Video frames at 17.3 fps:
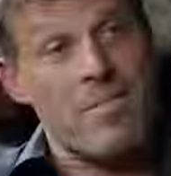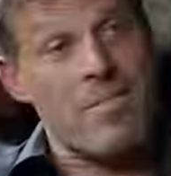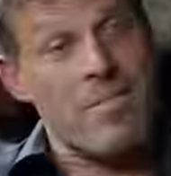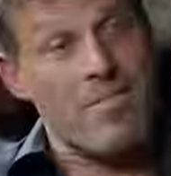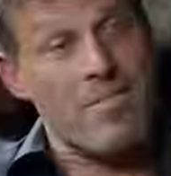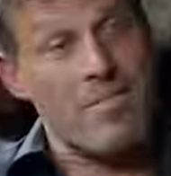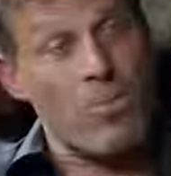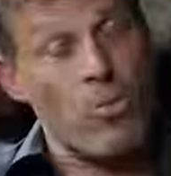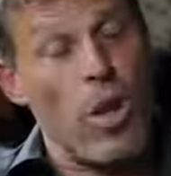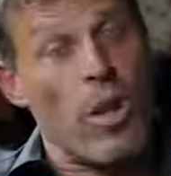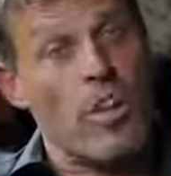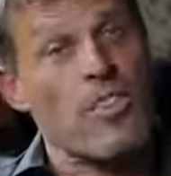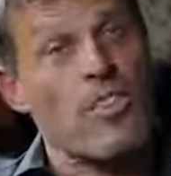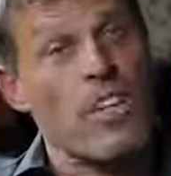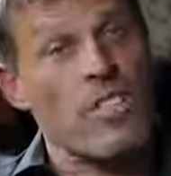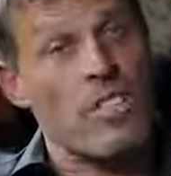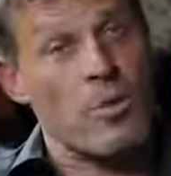will not only
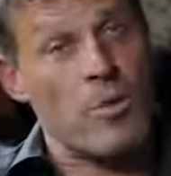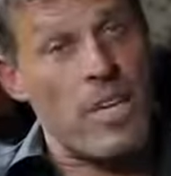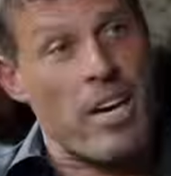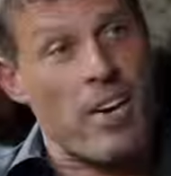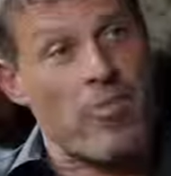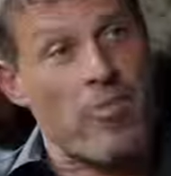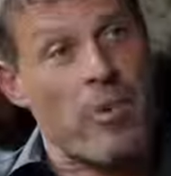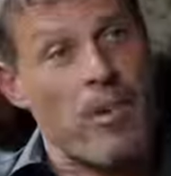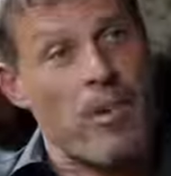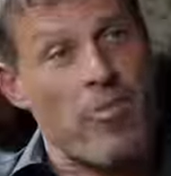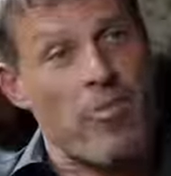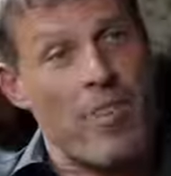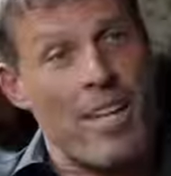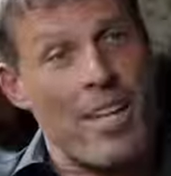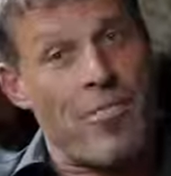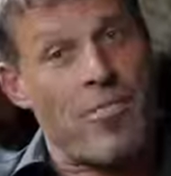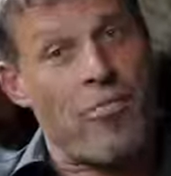change themselves, but I'm
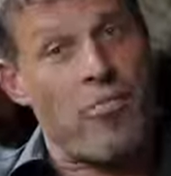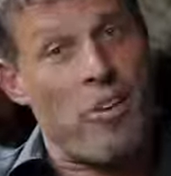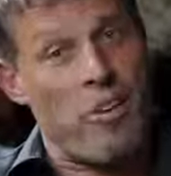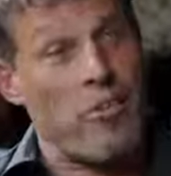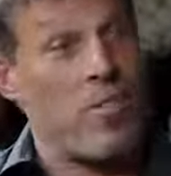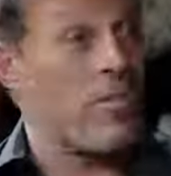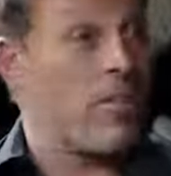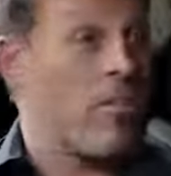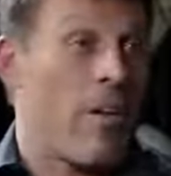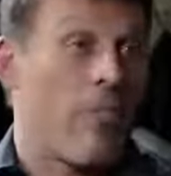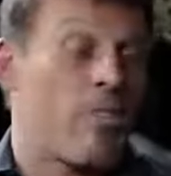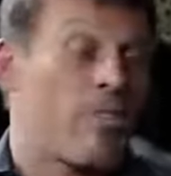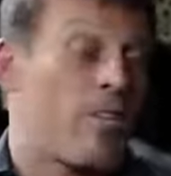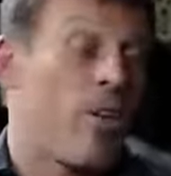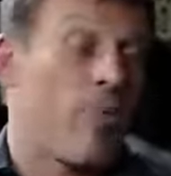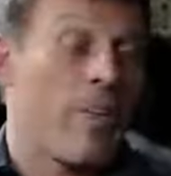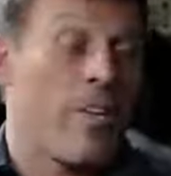feeding 50, if you
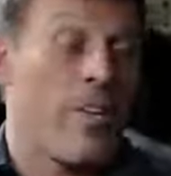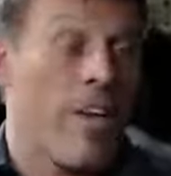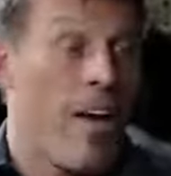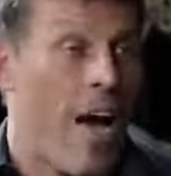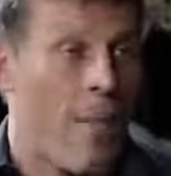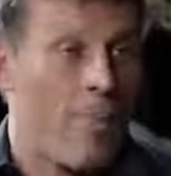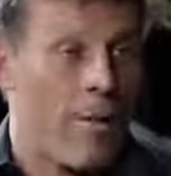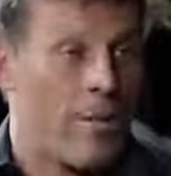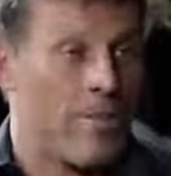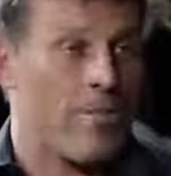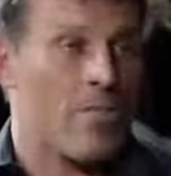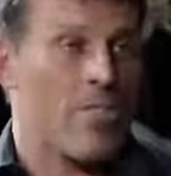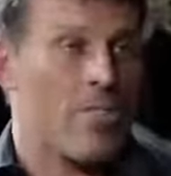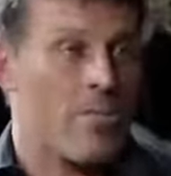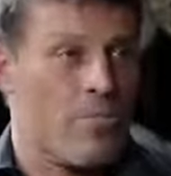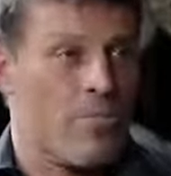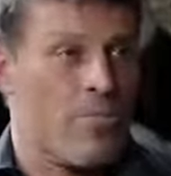sell 1 million copies, which
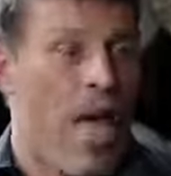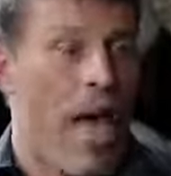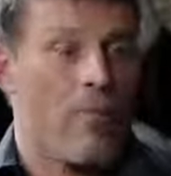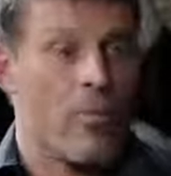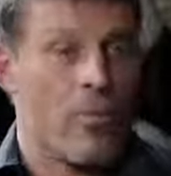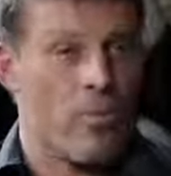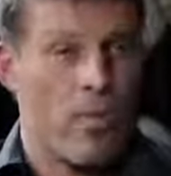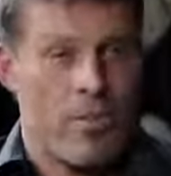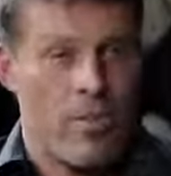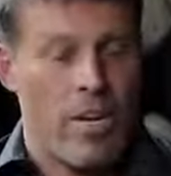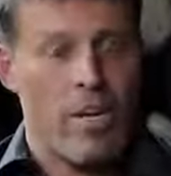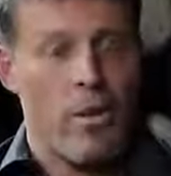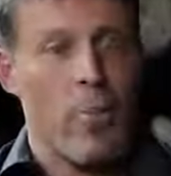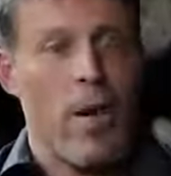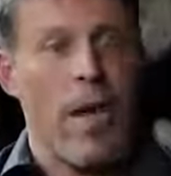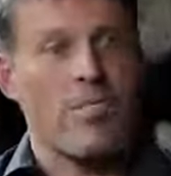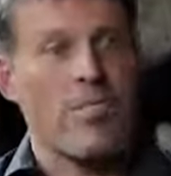is the average what I've done in the
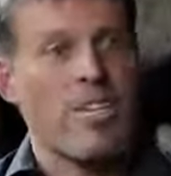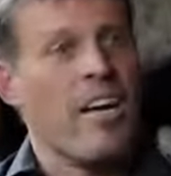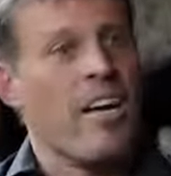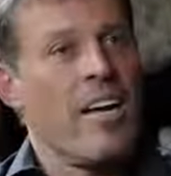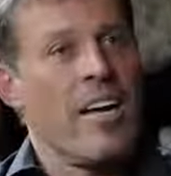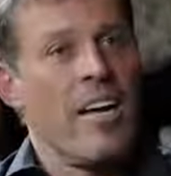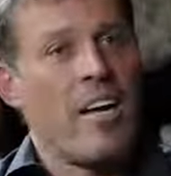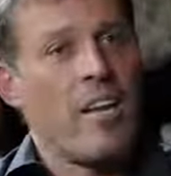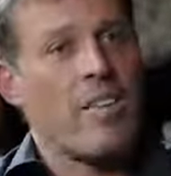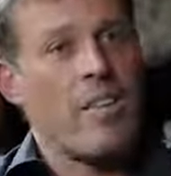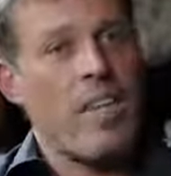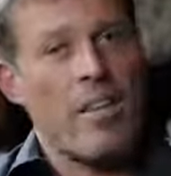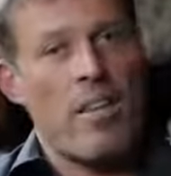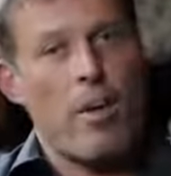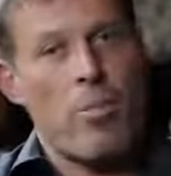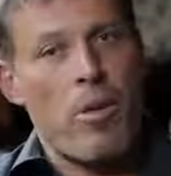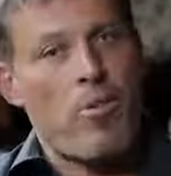past, then
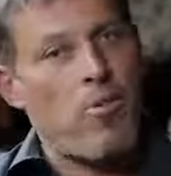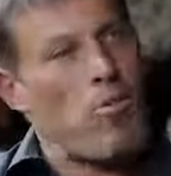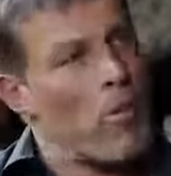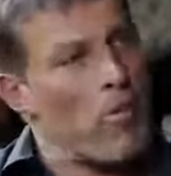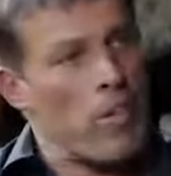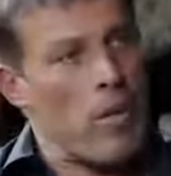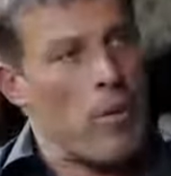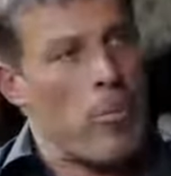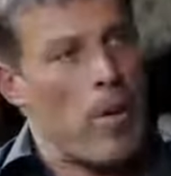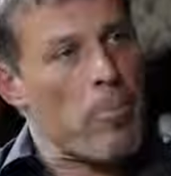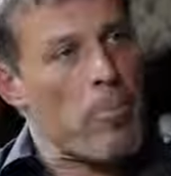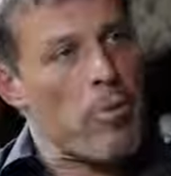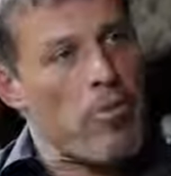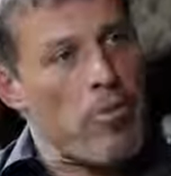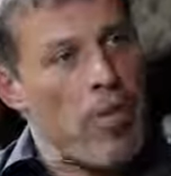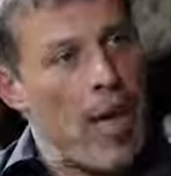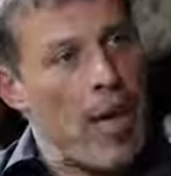there'll be 50 people
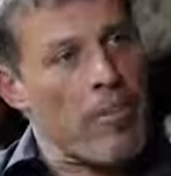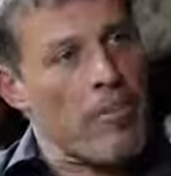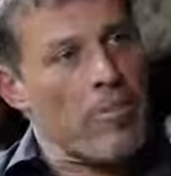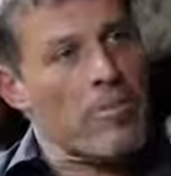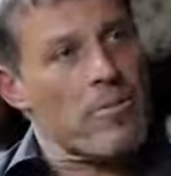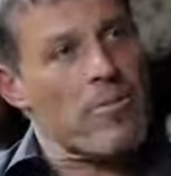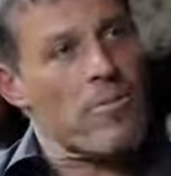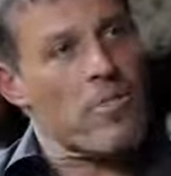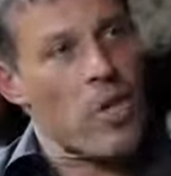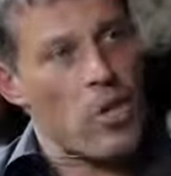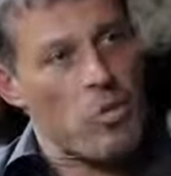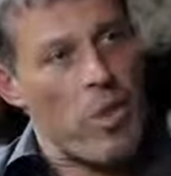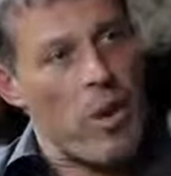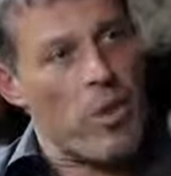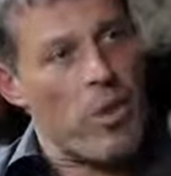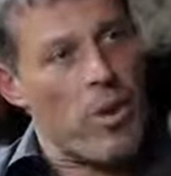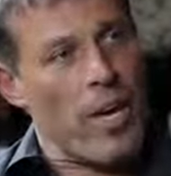fed just by
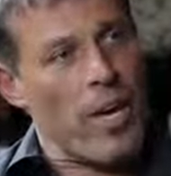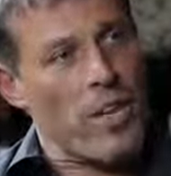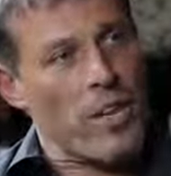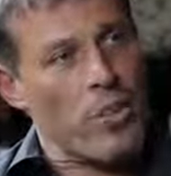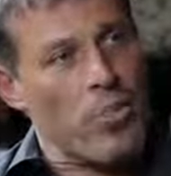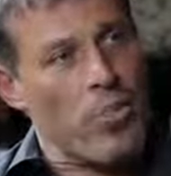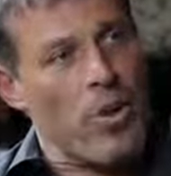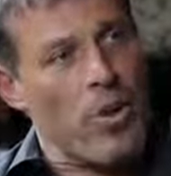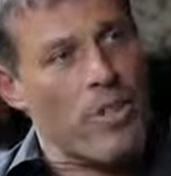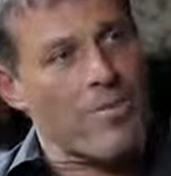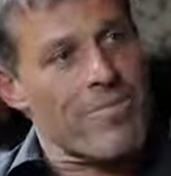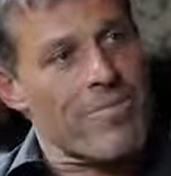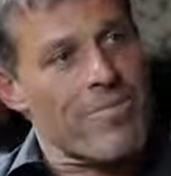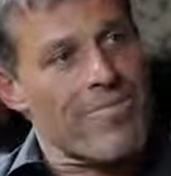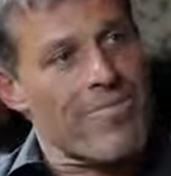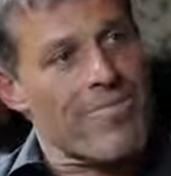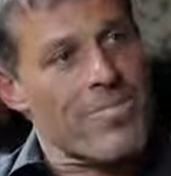you getting this book.
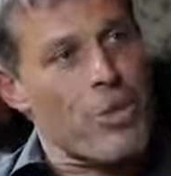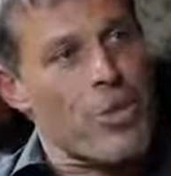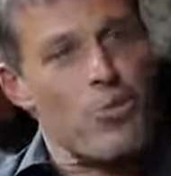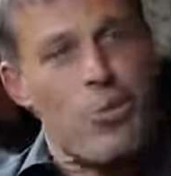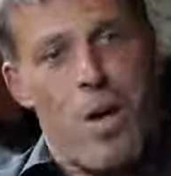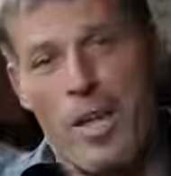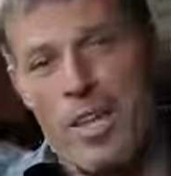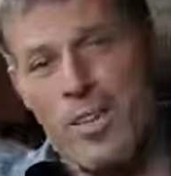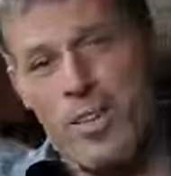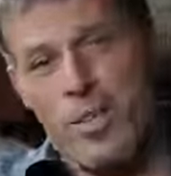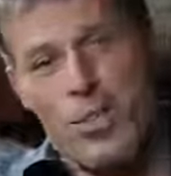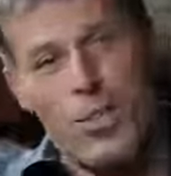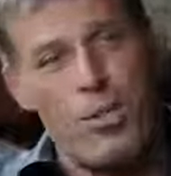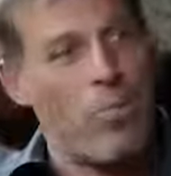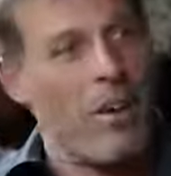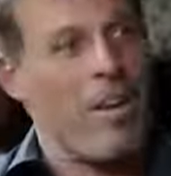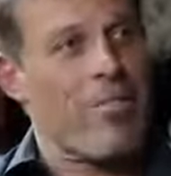So not only do you
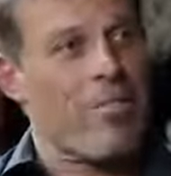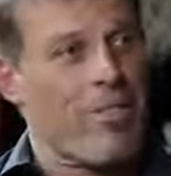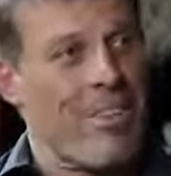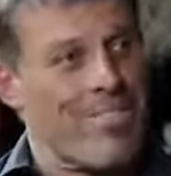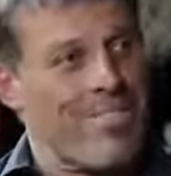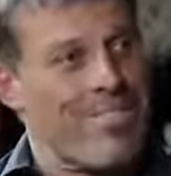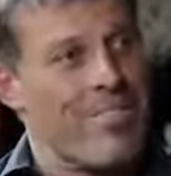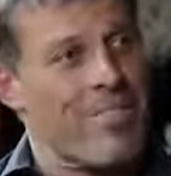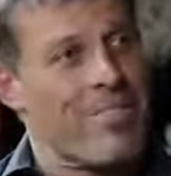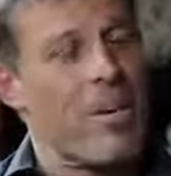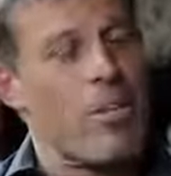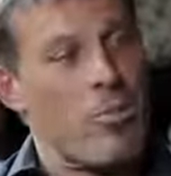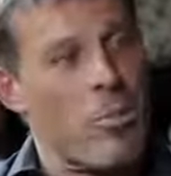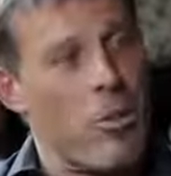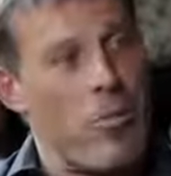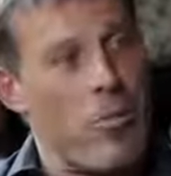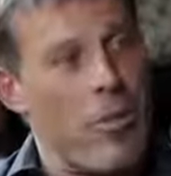benefit, but other
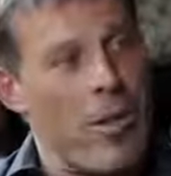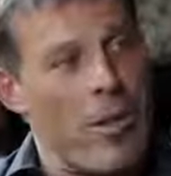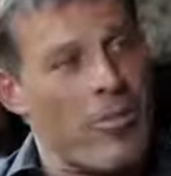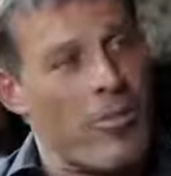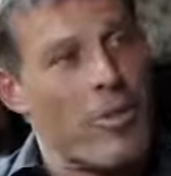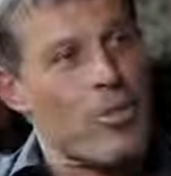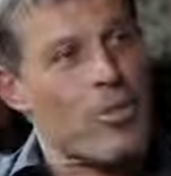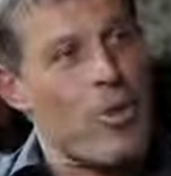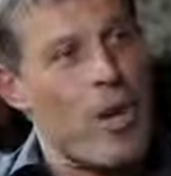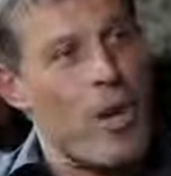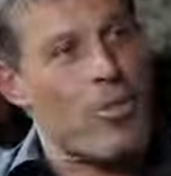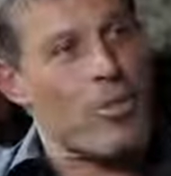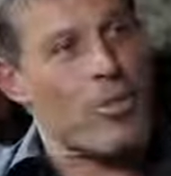people benefit as well, which is